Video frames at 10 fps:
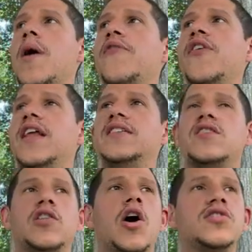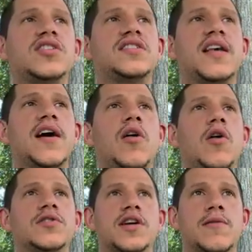Buffett is the largest sale
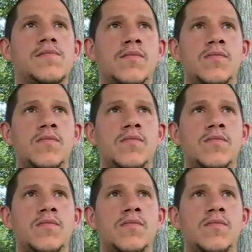holder,